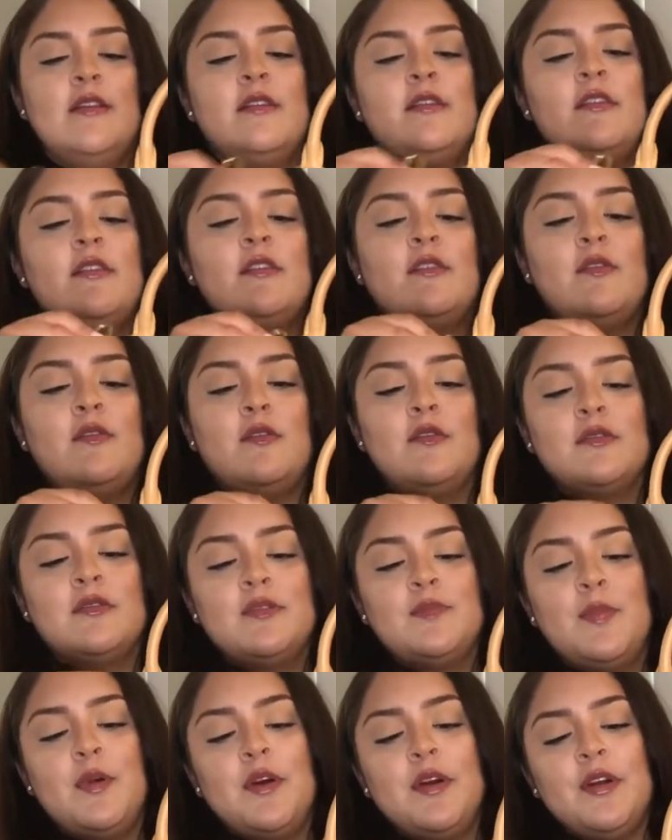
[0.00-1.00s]
the gold
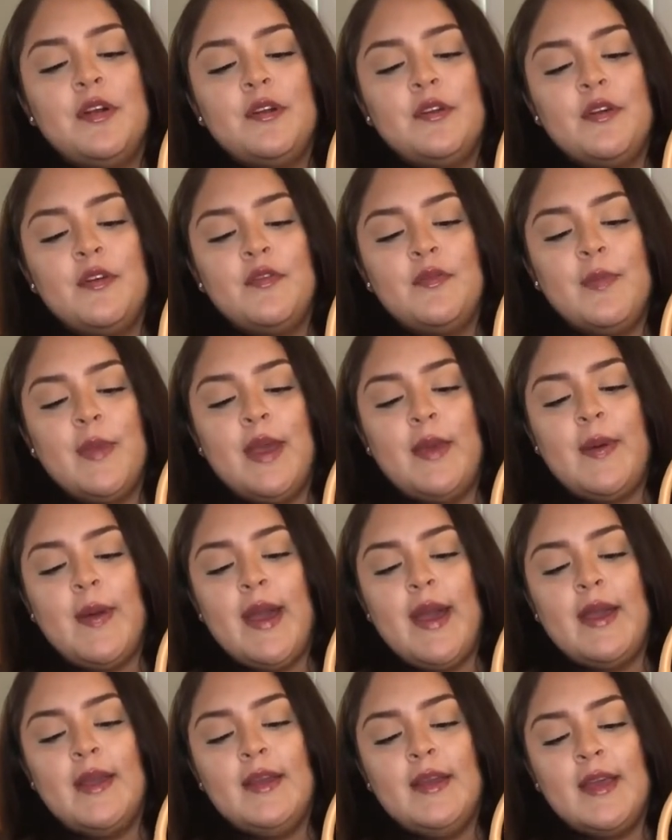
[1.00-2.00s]
part of my
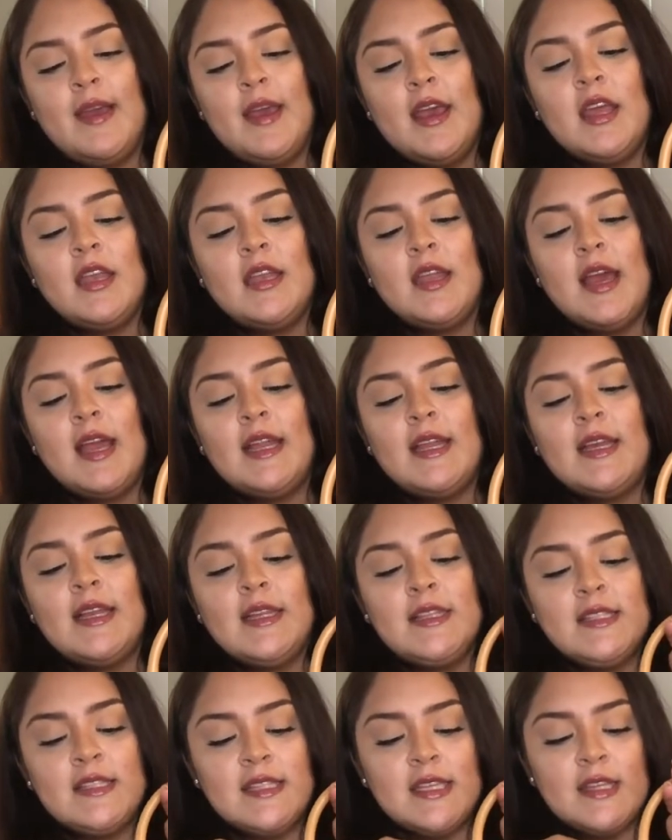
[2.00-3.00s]
bag. And I let
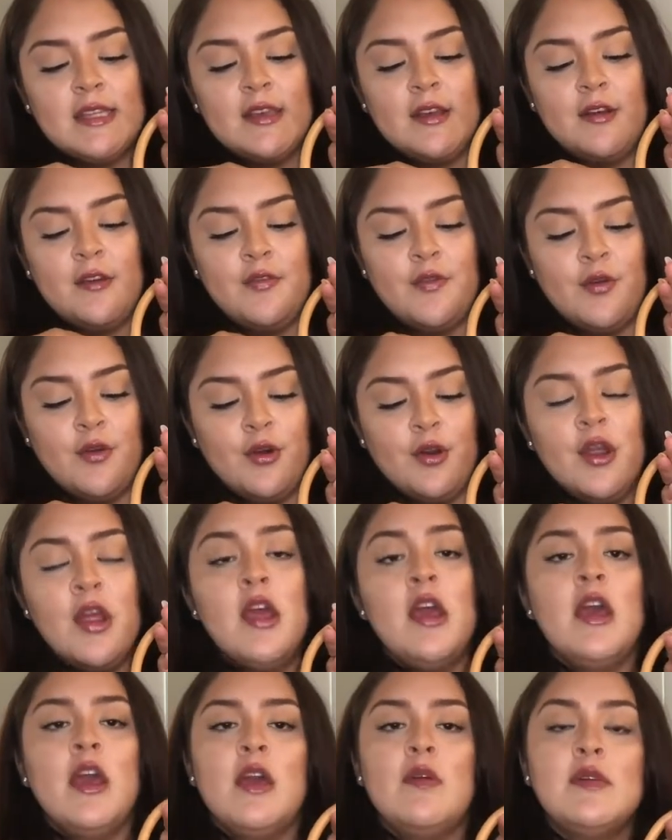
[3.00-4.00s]
it sit there for,
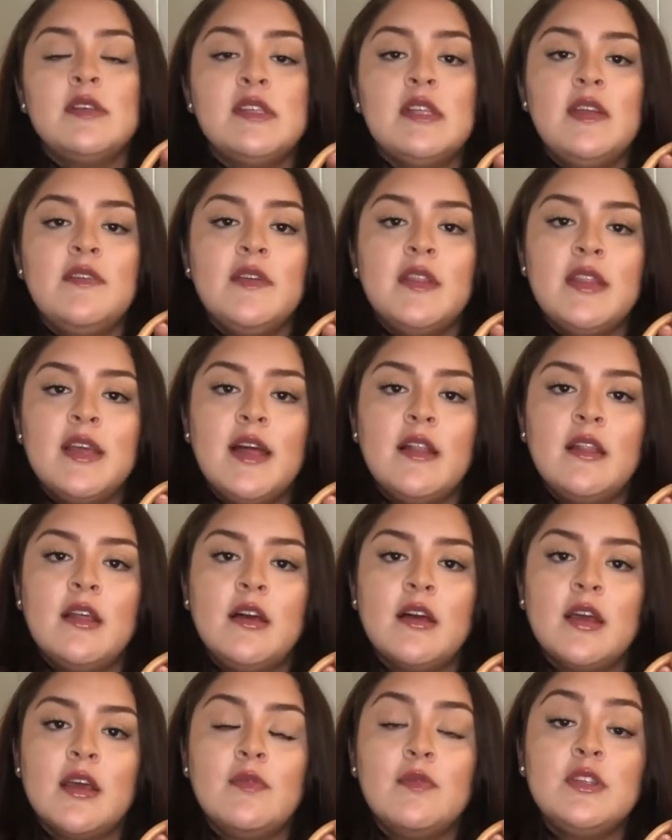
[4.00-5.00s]
it wasn't even that
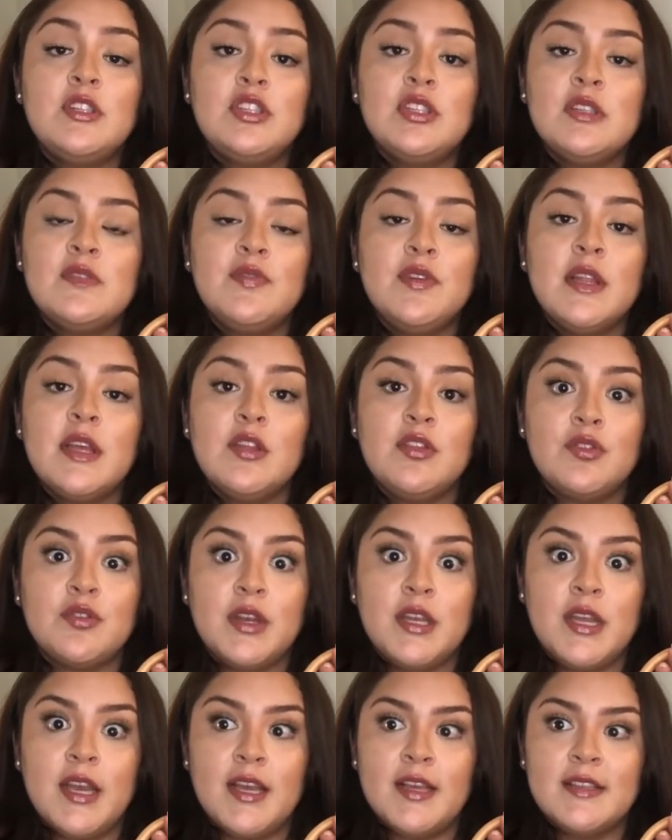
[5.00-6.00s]
long, it was just for like 3
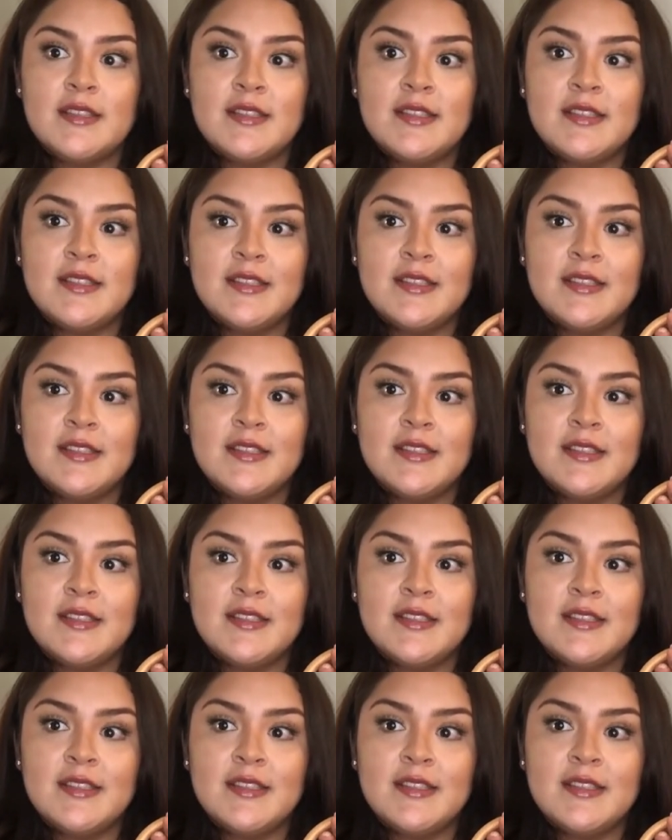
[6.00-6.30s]
days.